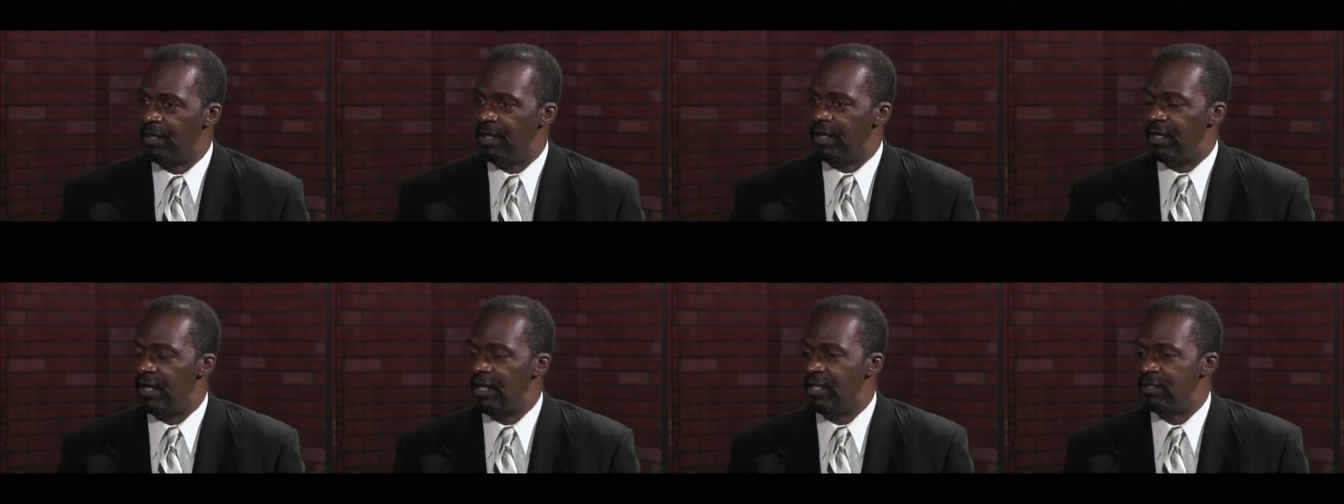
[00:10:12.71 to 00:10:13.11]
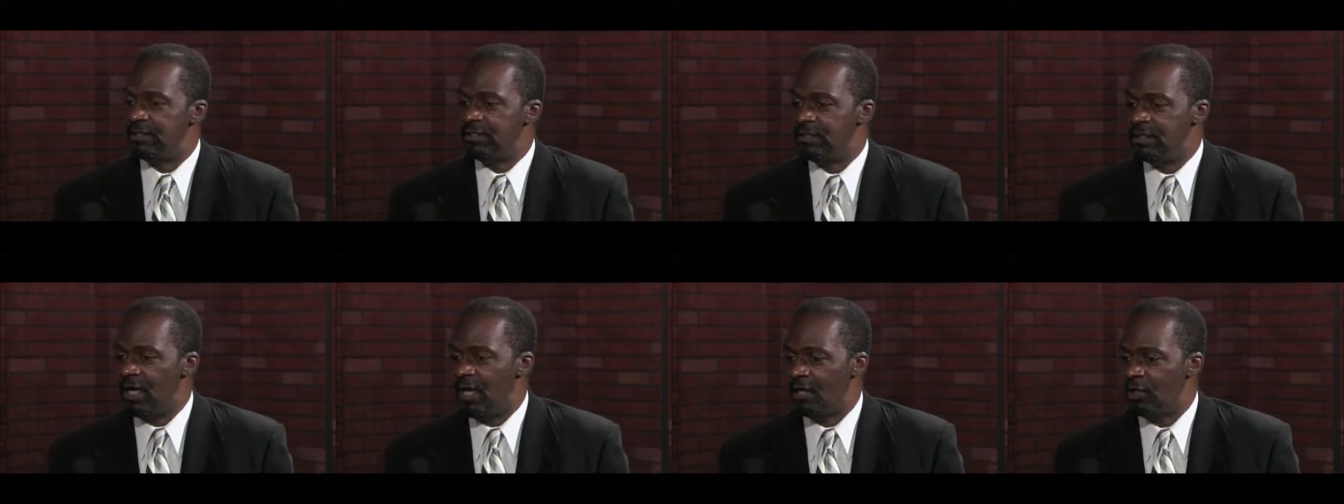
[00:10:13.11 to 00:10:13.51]
it's
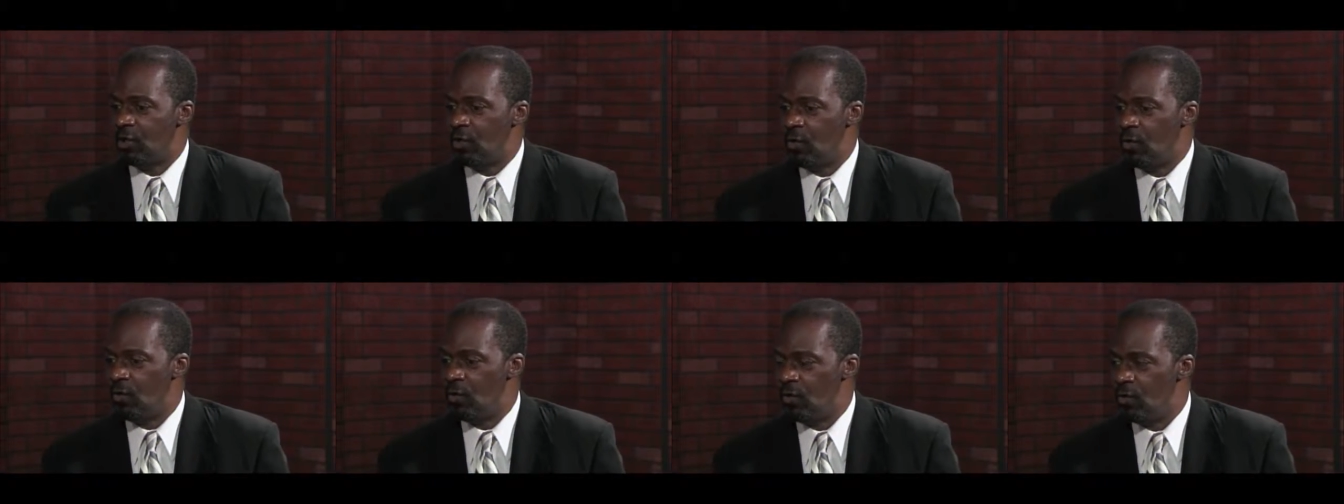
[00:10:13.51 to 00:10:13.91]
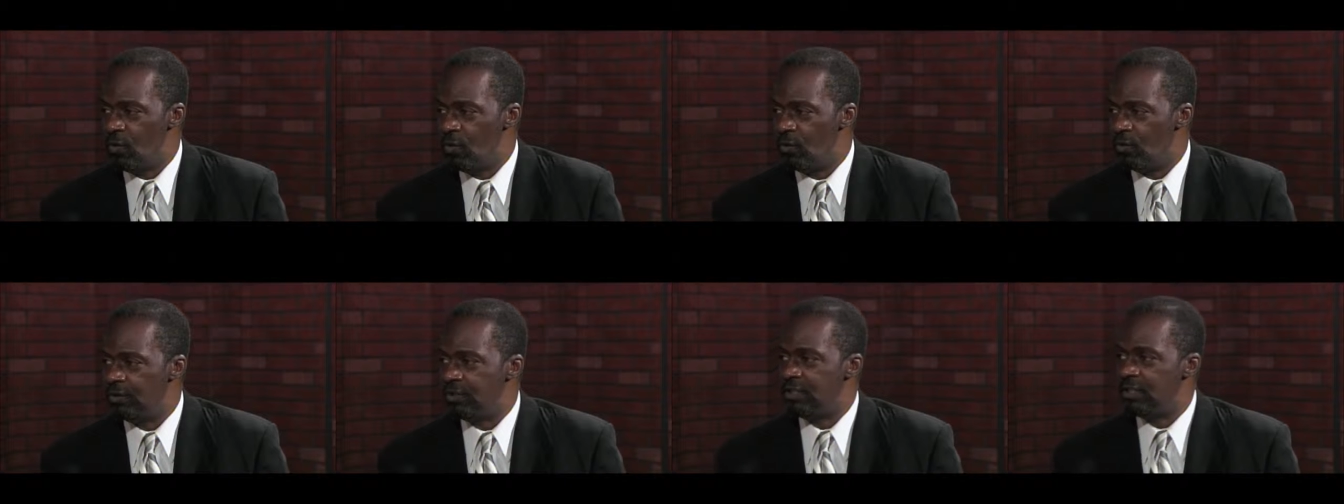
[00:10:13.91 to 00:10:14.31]
not
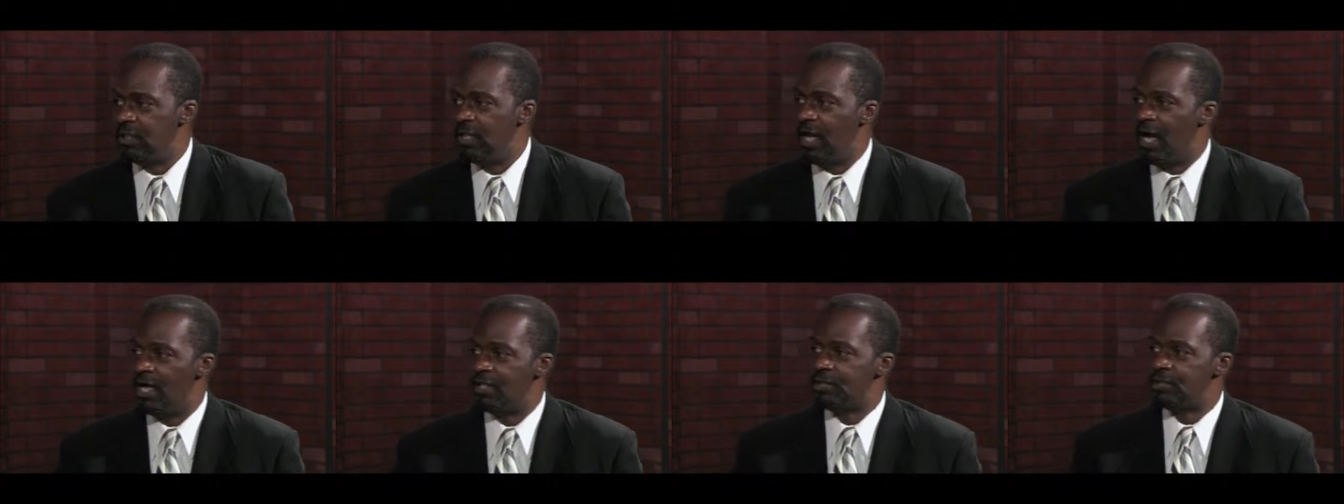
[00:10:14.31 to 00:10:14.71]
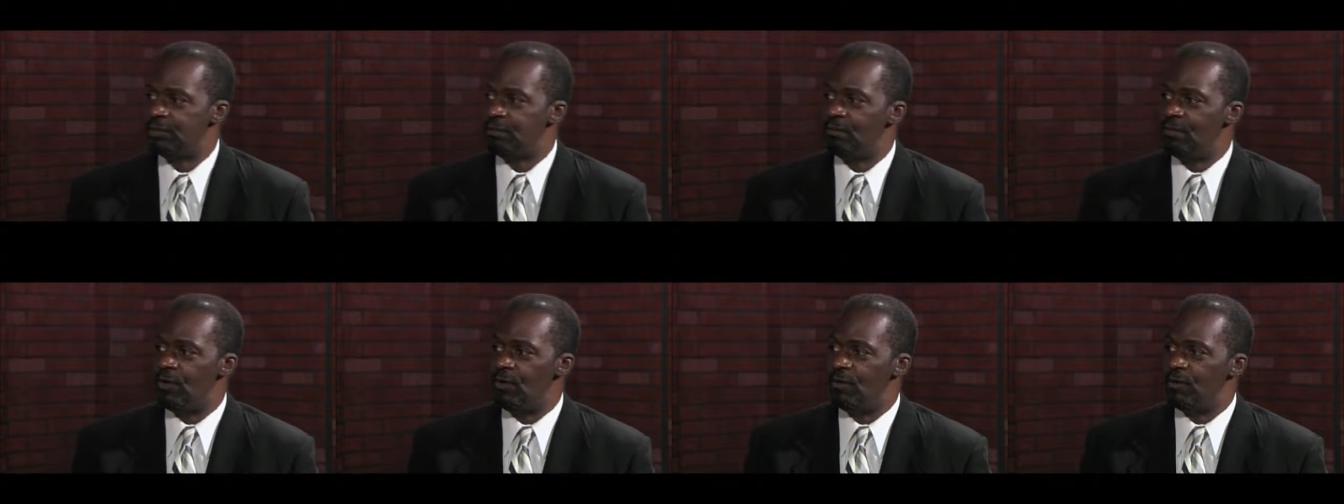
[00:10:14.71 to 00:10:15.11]
cool to not
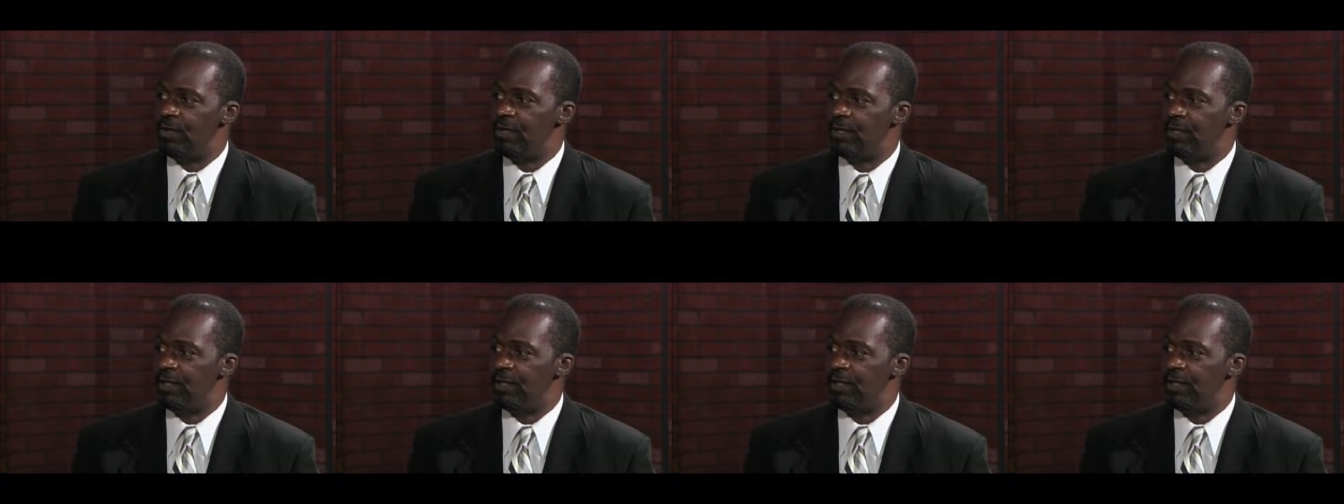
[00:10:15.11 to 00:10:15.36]
smoke.